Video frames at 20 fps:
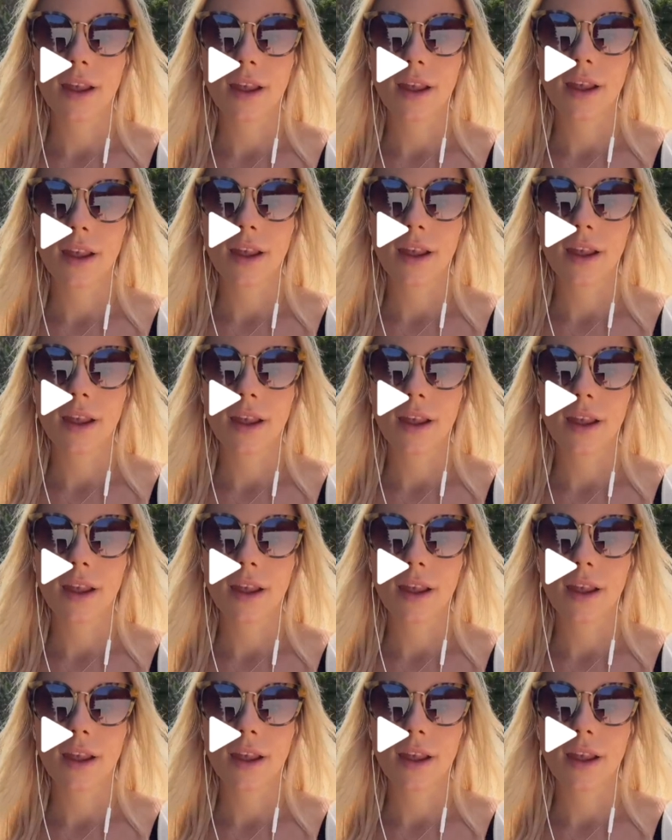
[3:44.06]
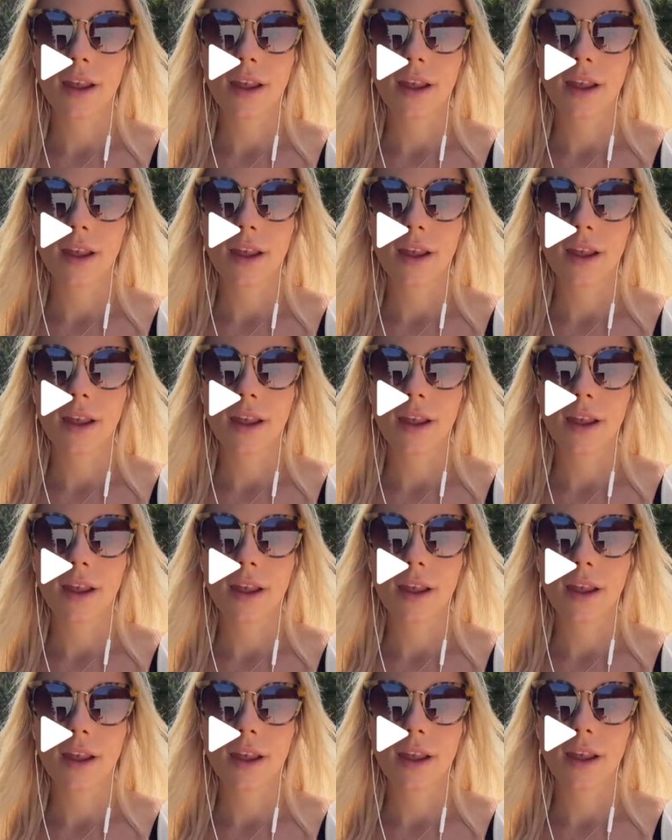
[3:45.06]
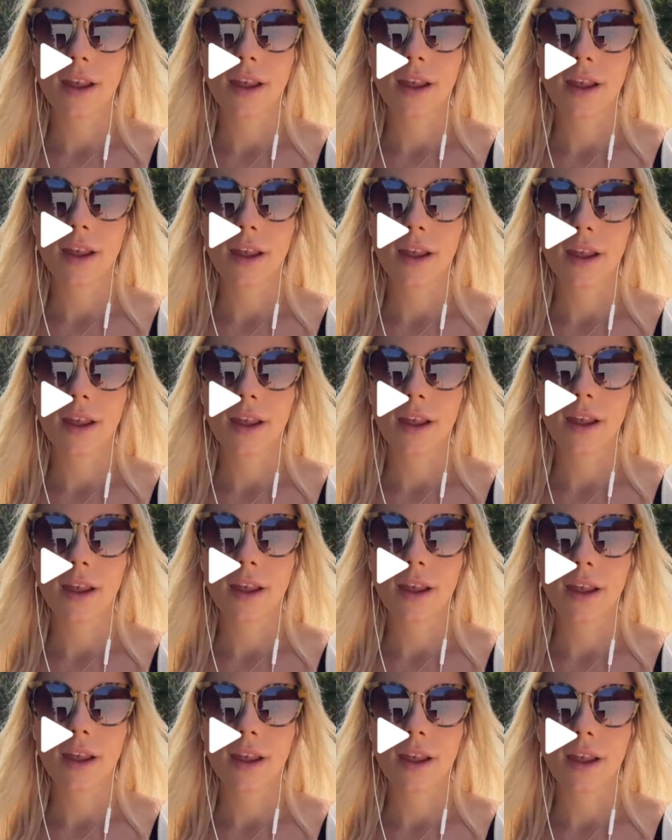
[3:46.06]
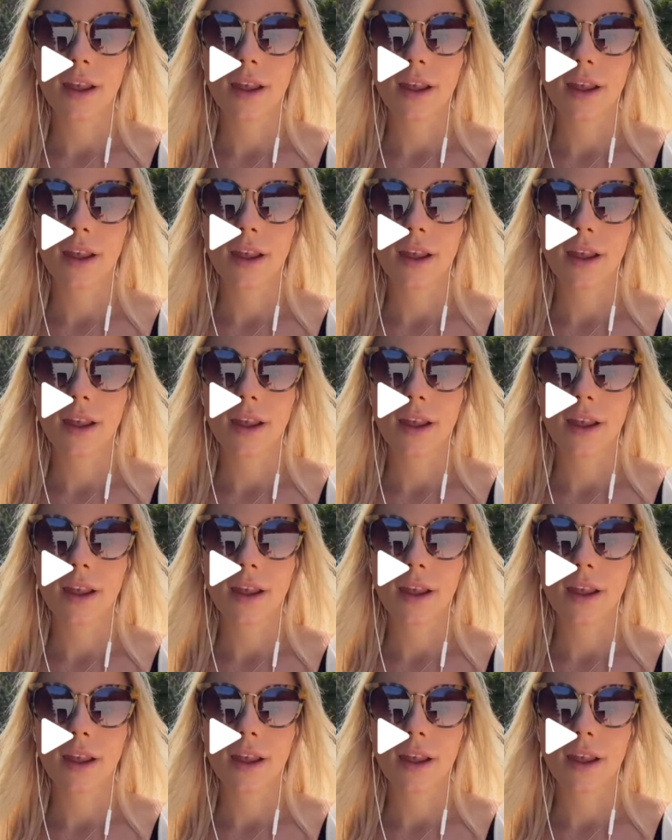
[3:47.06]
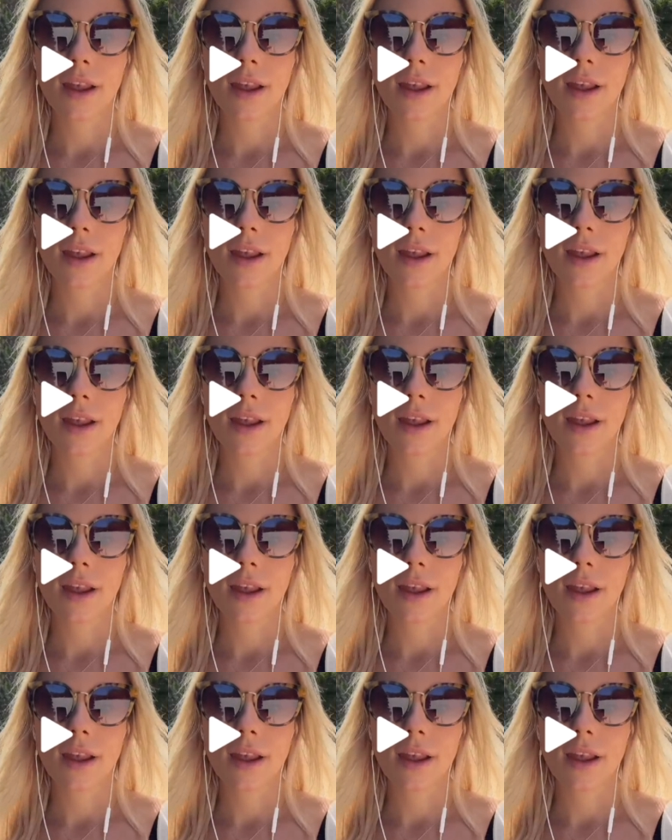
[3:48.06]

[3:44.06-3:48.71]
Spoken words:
[no speech]